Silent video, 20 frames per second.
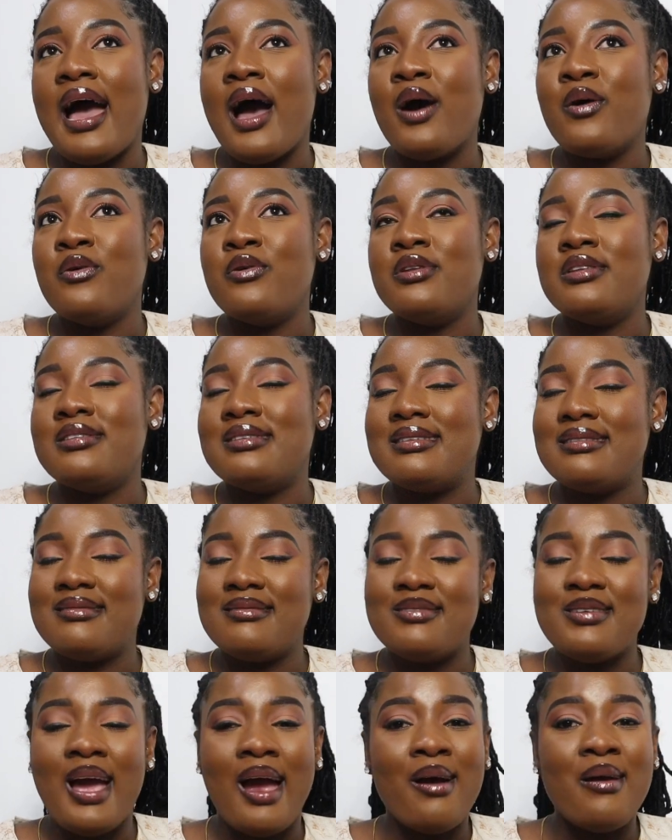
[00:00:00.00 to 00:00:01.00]

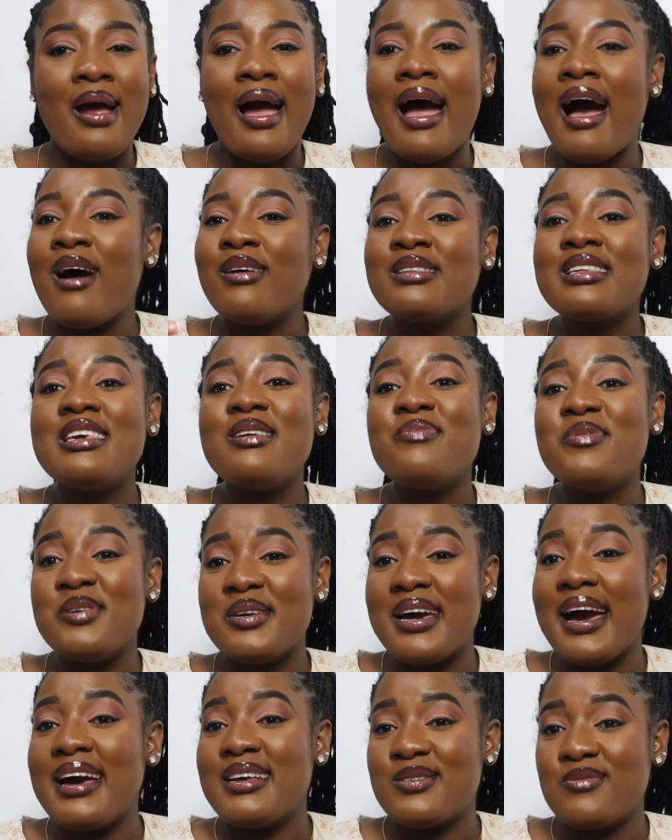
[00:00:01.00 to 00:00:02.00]
I'll keep you
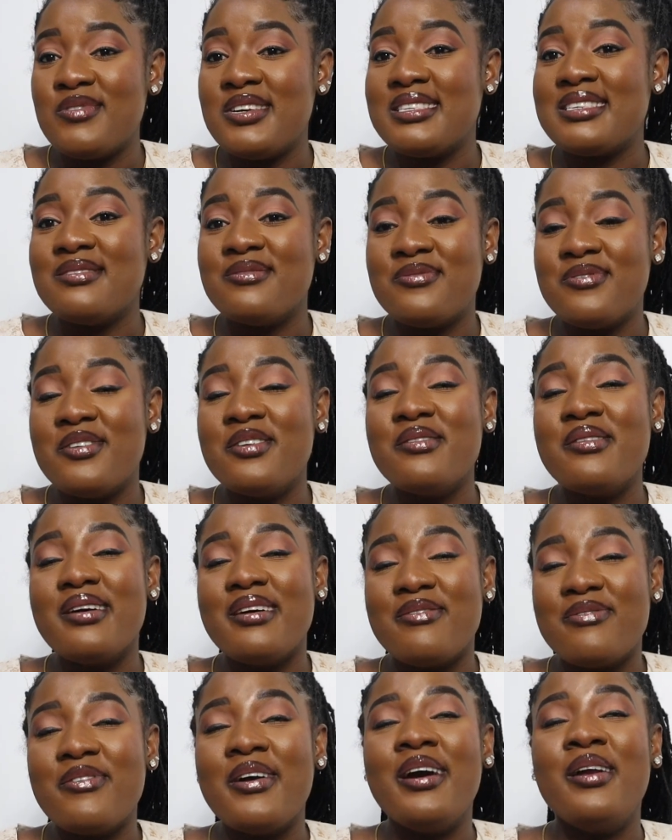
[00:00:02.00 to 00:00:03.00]
guys waiting
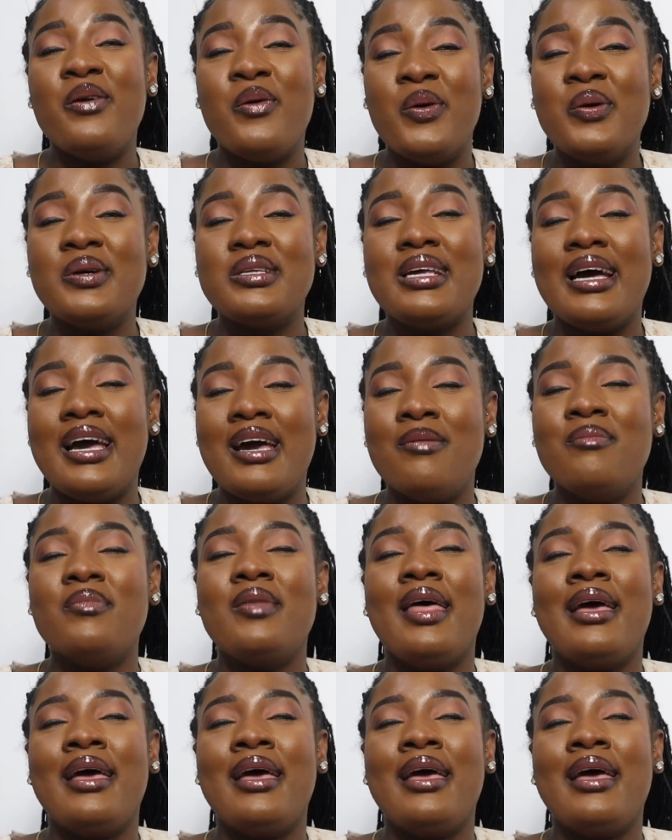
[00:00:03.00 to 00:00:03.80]
for a long time.